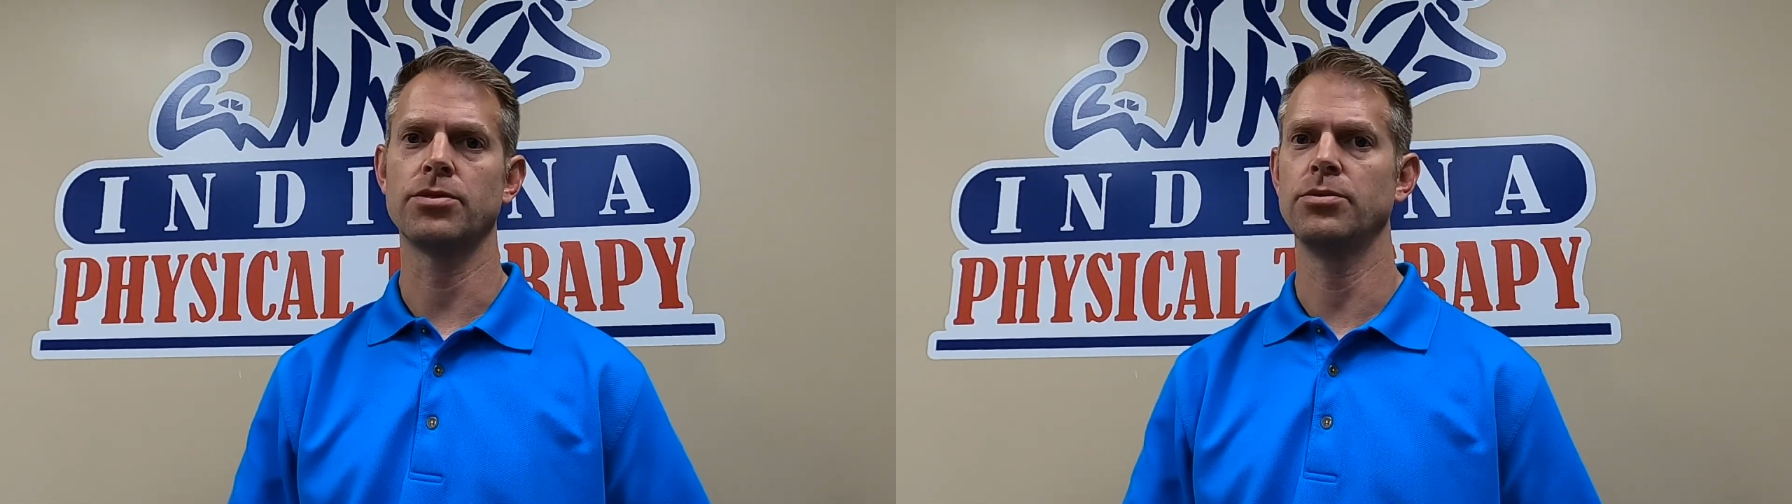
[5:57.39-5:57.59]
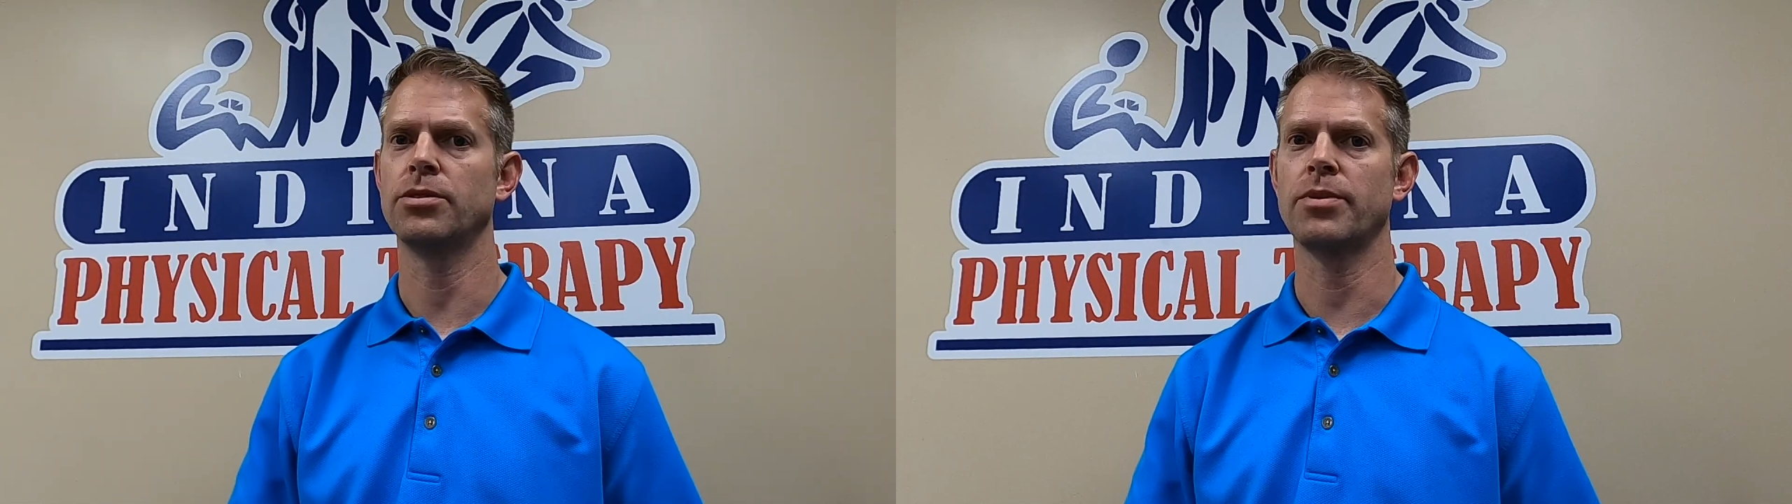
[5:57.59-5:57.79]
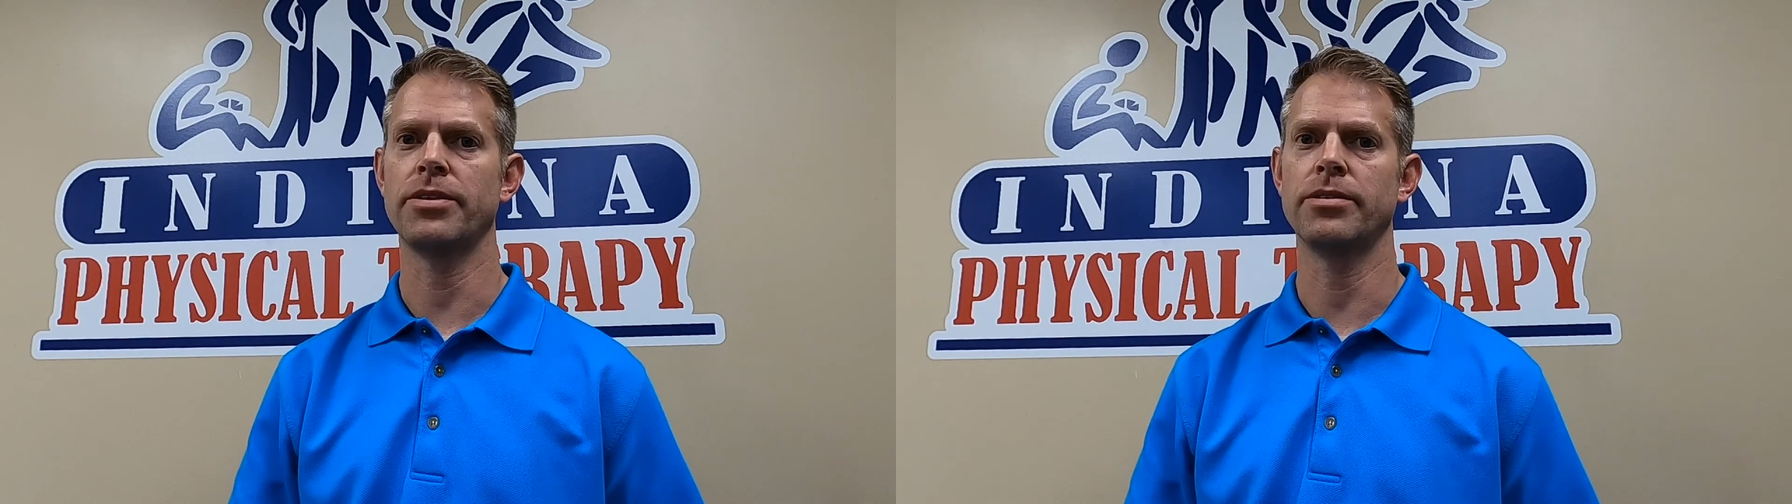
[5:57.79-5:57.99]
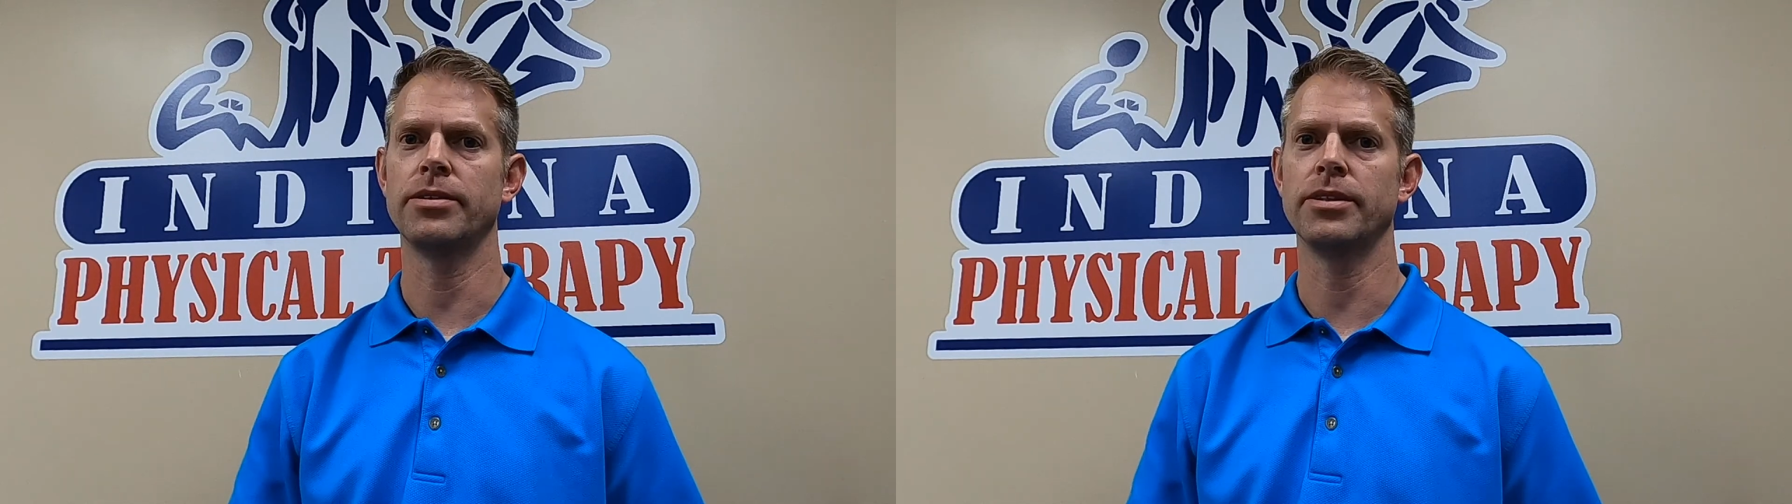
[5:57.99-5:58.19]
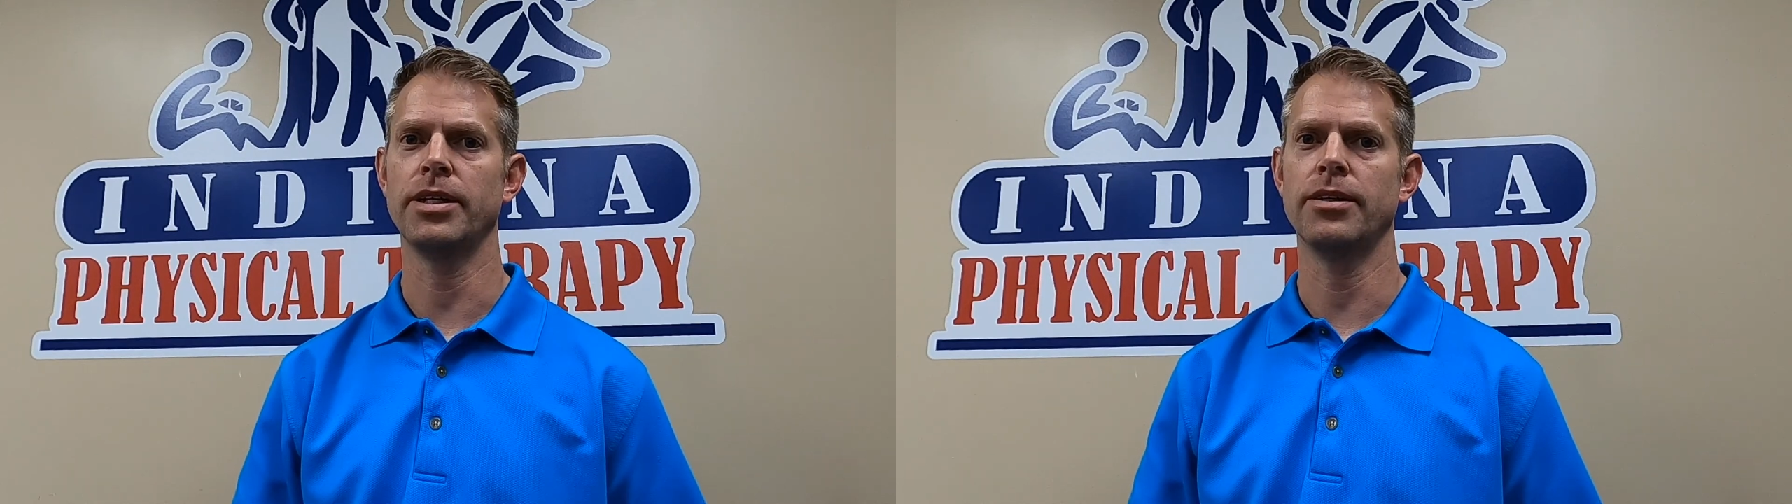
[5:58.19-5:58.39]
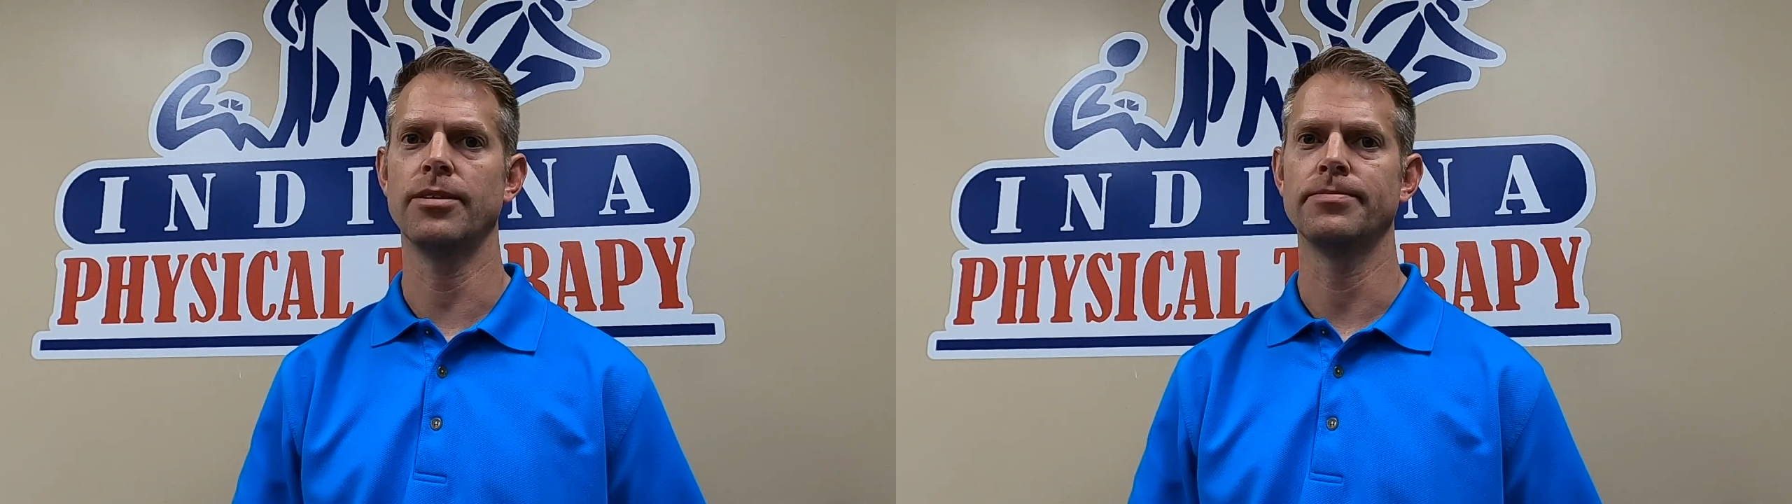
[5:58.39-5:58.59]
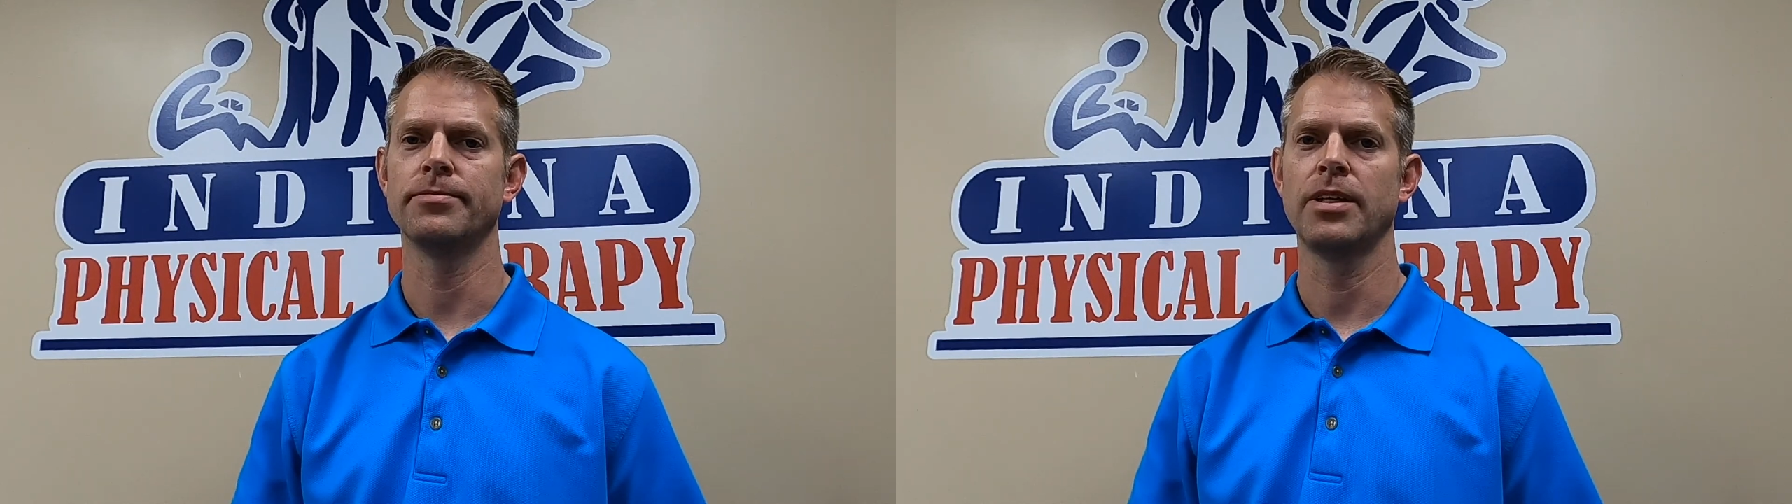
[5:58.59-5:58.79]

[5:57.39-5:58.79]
sooner rather than later.